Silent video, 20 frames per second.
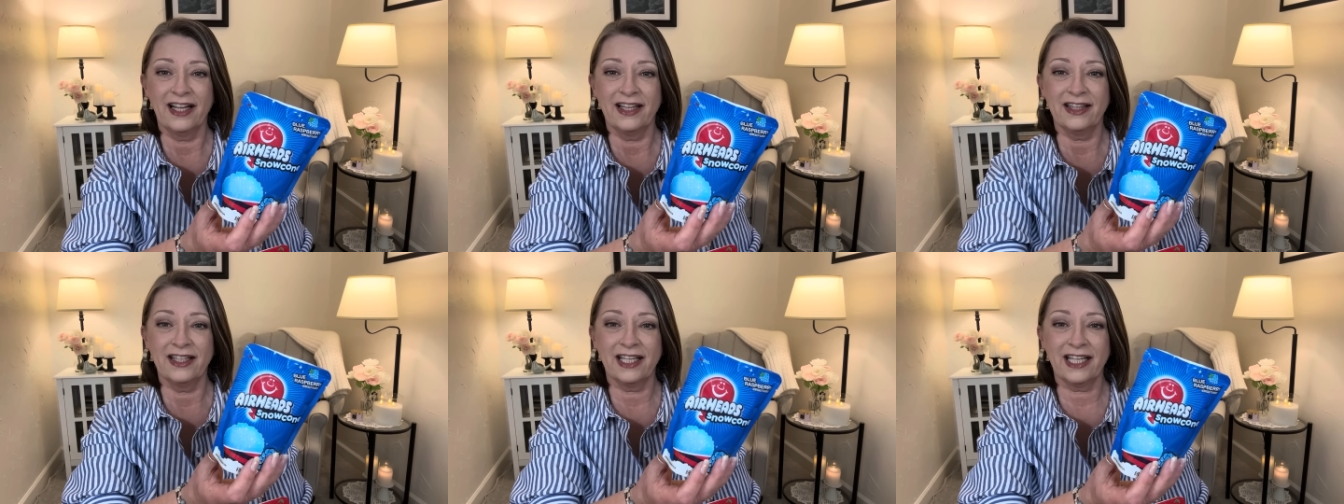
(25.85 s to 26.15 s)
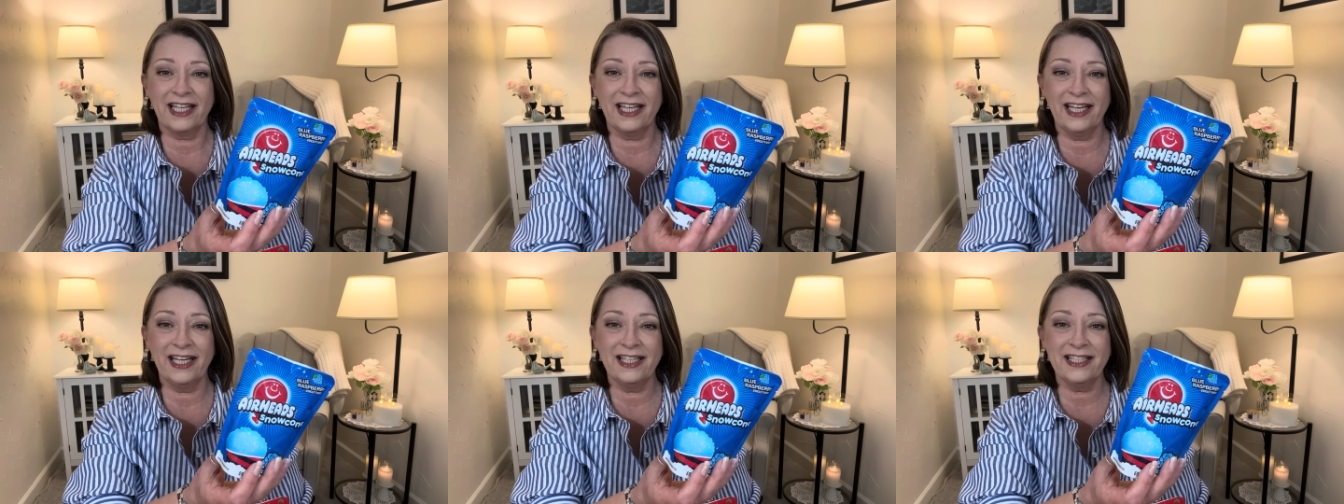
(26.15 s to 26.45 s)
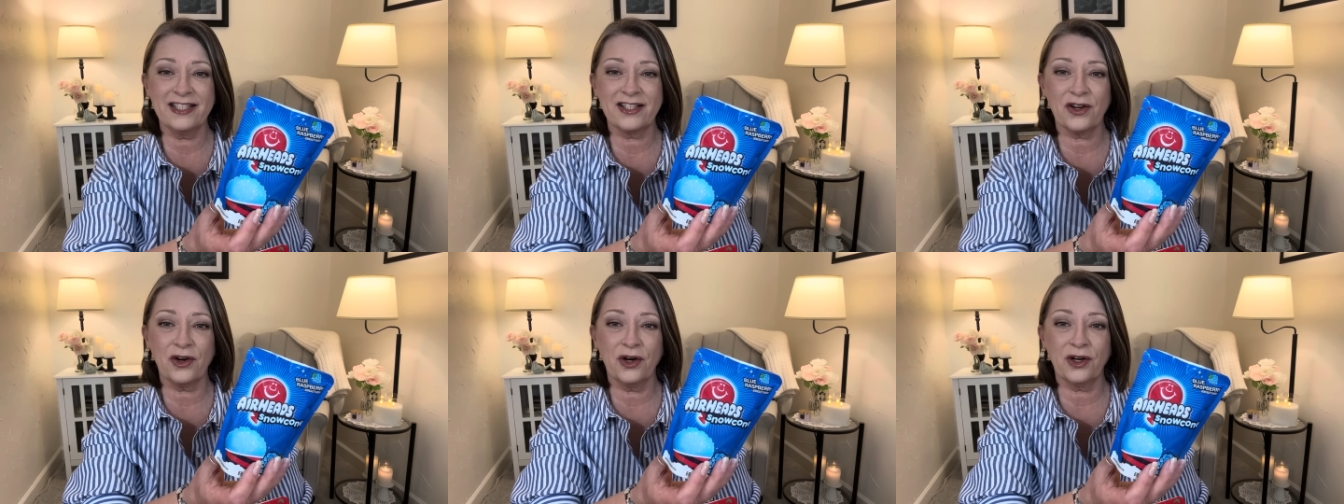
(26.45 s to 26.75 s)
The
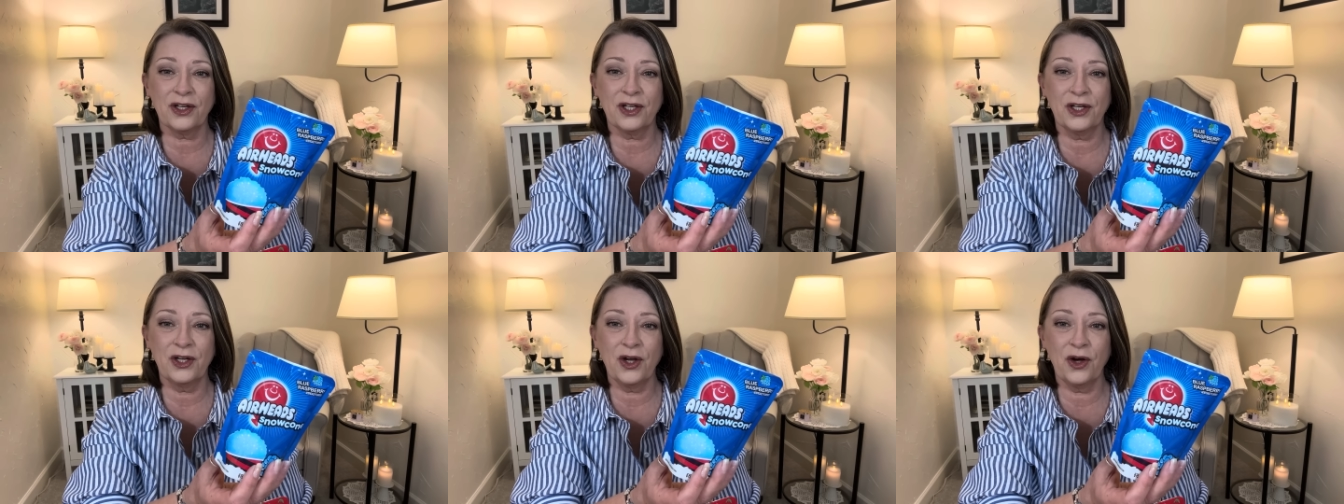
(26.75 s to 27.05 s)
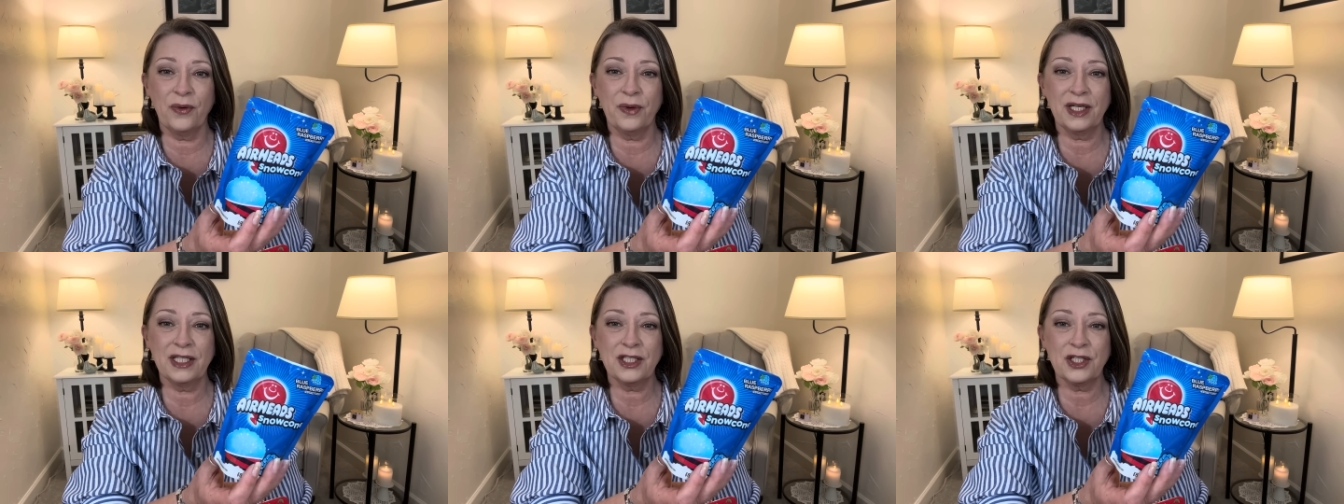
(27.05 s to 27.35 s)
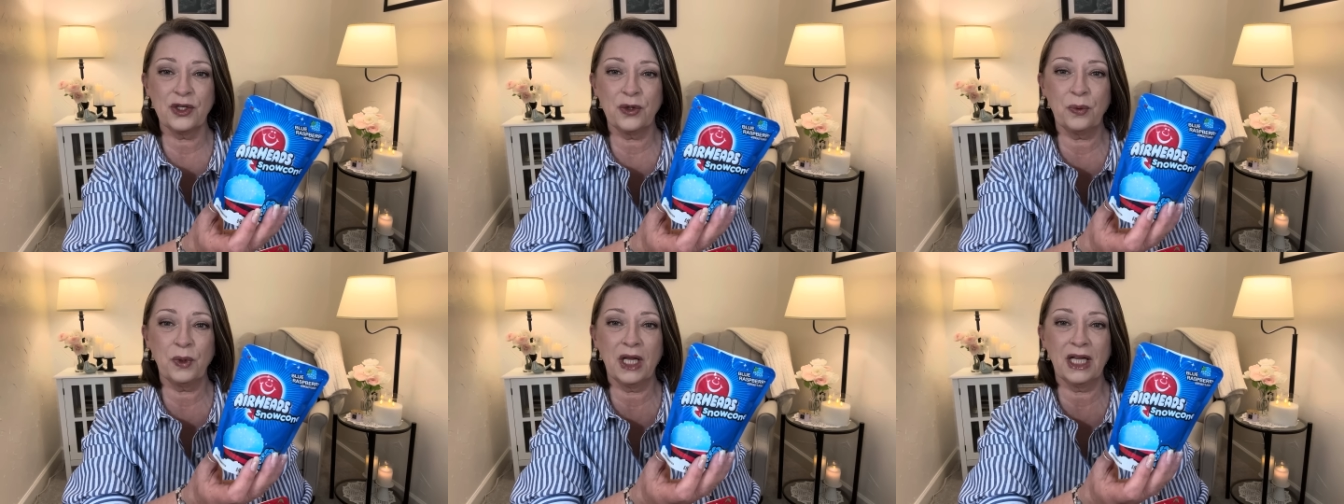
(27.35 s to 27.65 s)
kids are going
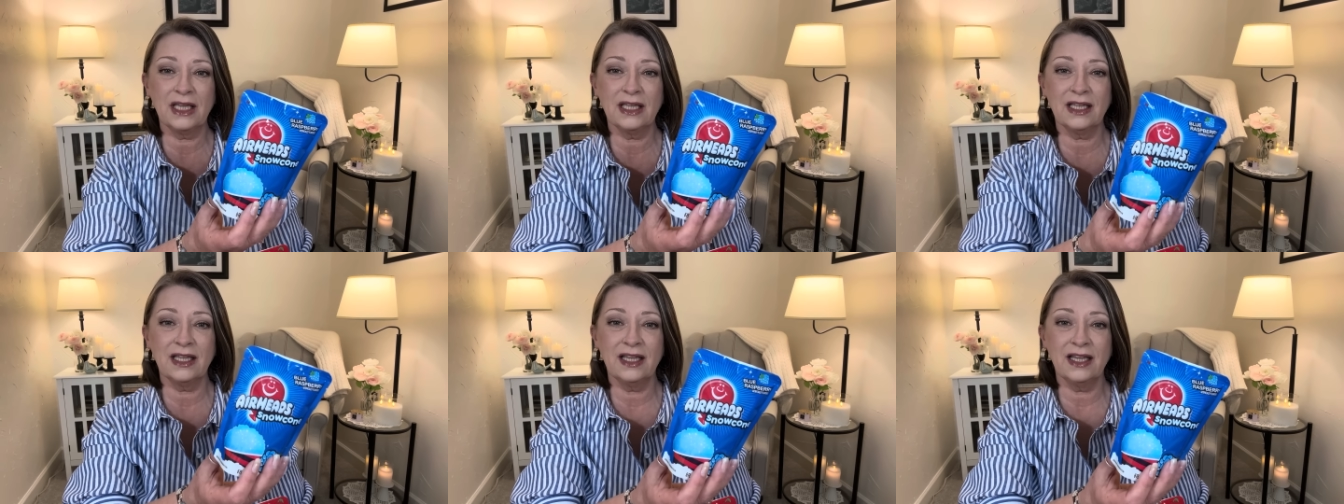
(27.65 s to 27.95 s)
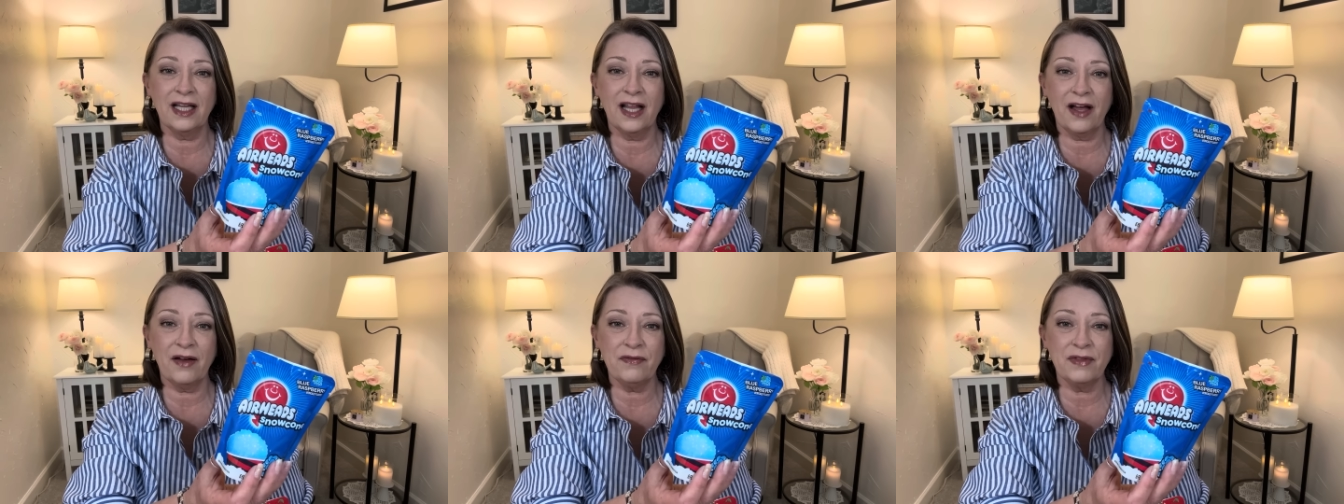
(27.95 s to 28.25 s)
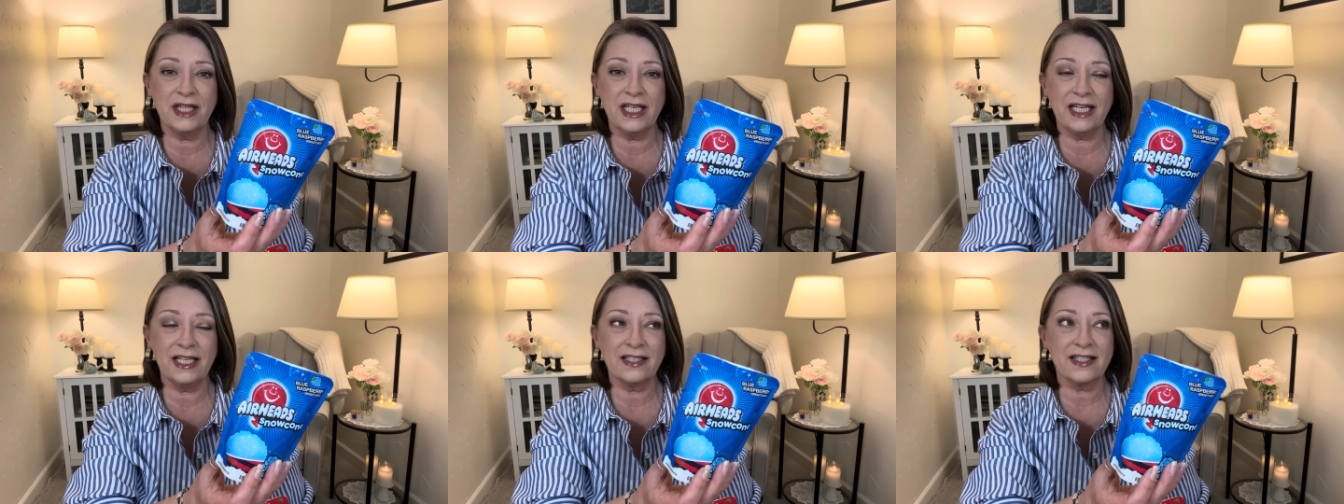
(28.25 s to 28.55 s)
to love
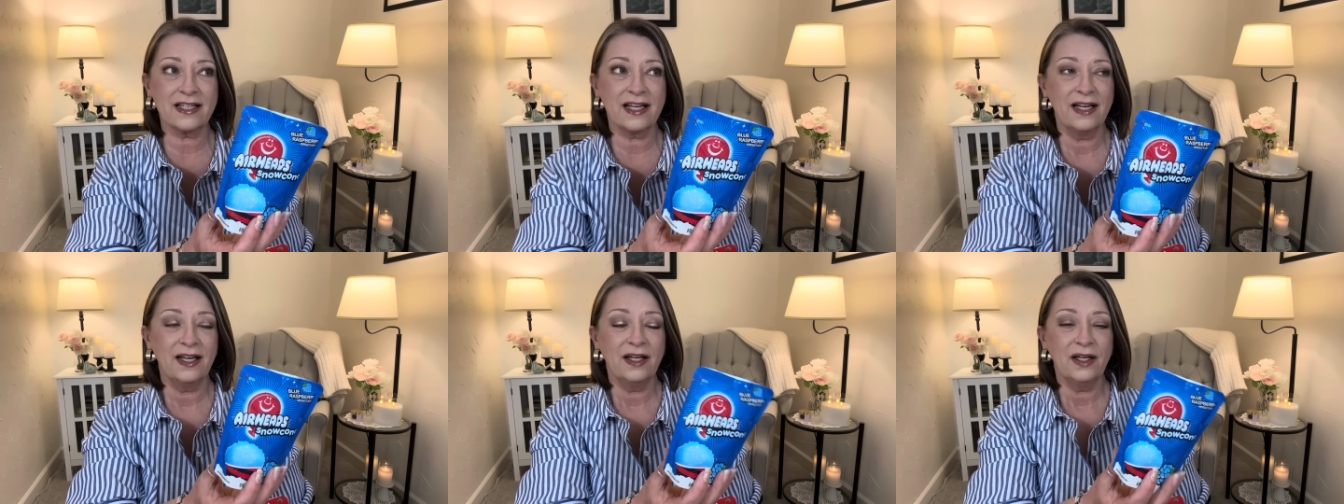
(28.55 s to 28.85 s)
these.